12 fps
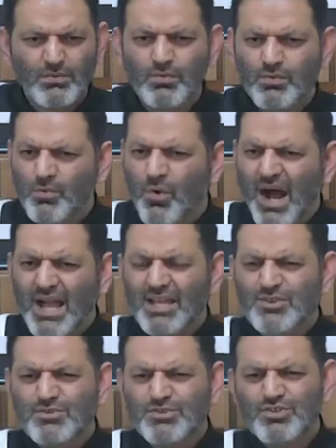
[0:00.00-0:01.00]
Why
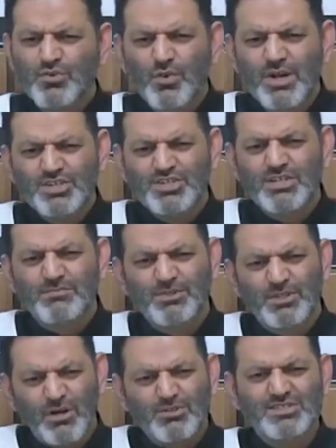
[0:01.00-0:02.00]
do you worship
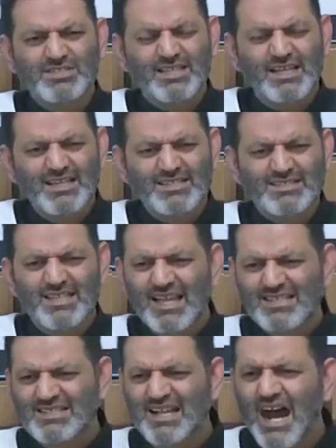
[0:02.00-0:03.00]
those things
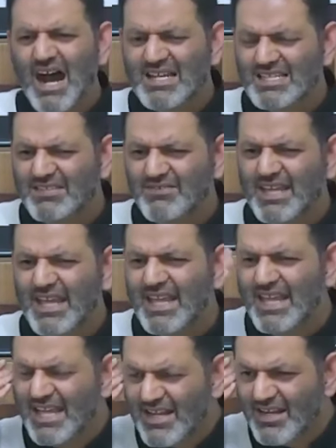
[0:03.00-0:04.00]
that can't even
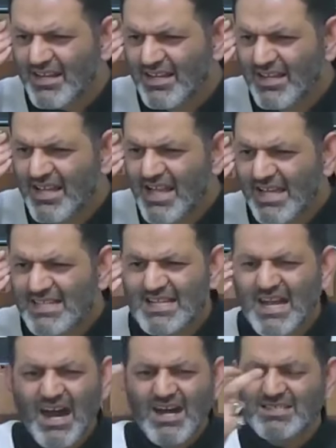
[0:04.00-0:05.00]
hear and
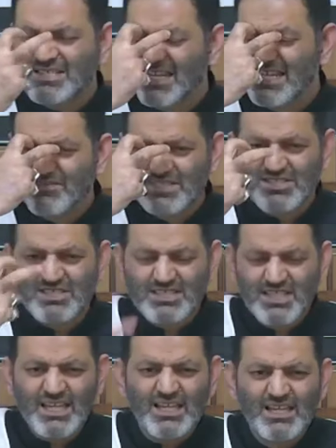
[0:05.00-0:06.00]
can't even
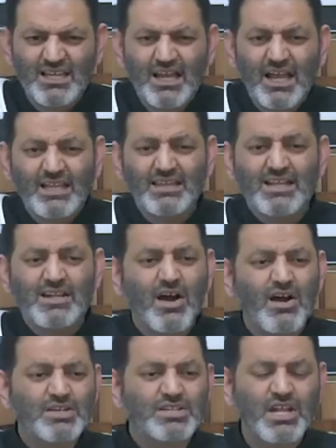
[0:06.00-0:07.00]
see, and they
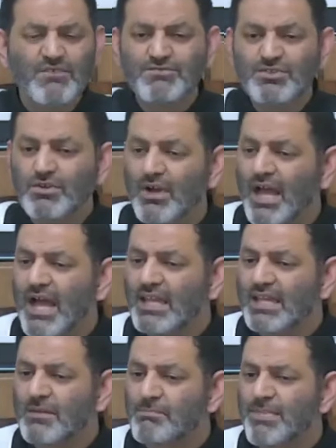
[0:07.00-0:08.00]
can't give you
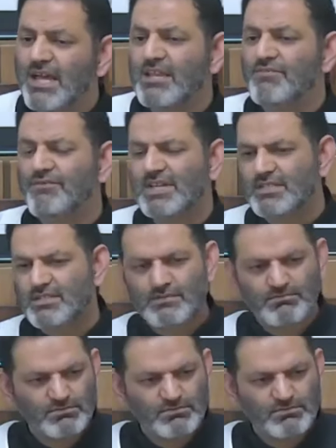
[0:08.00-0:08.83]
any benefit?